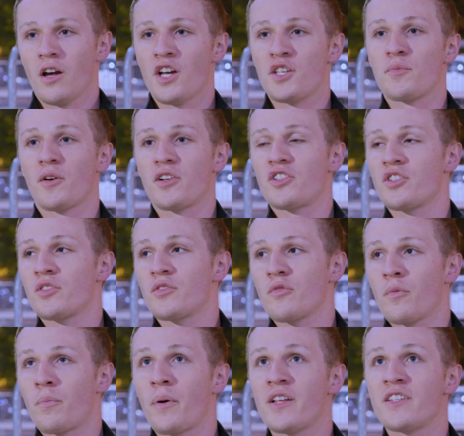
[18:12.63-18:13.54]
As much
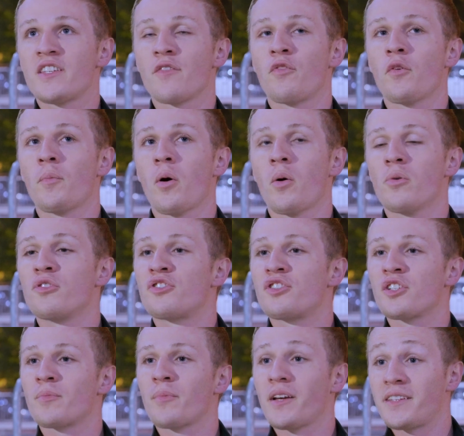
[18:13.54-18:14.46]
as Penn State football was
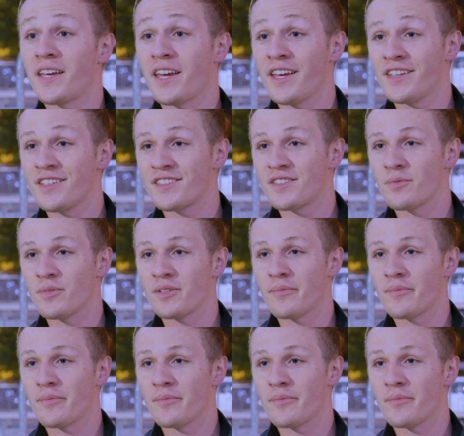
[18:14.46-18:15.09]
just my taste,